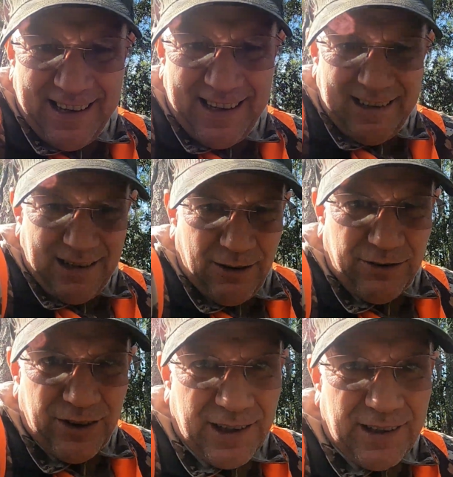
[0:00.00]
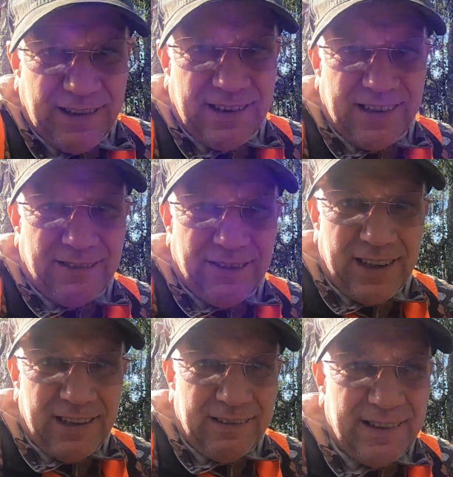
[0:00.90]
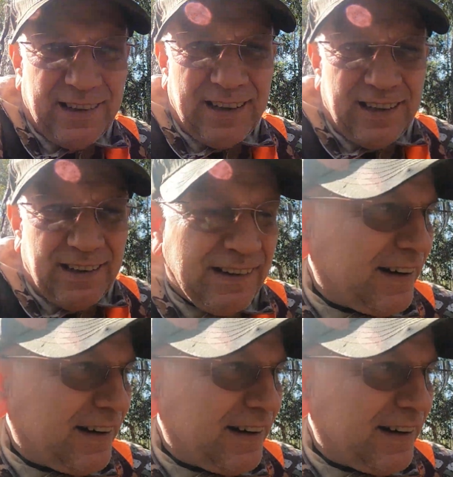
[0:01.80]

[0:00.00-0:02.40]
Get it off there. There we go. All